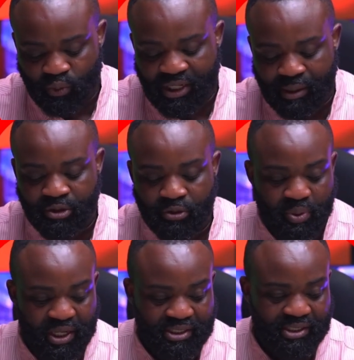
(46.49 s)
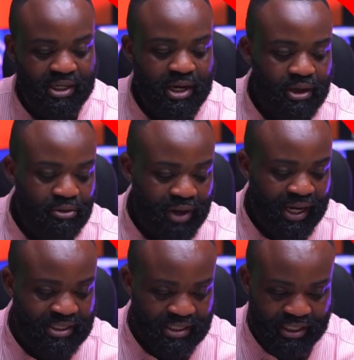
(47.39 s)
which I'm going to paste
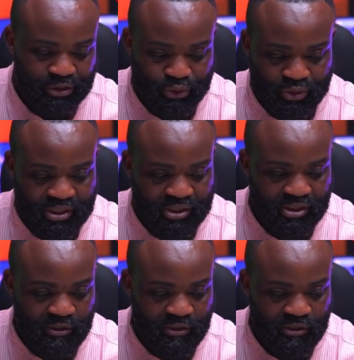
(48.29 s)
right into this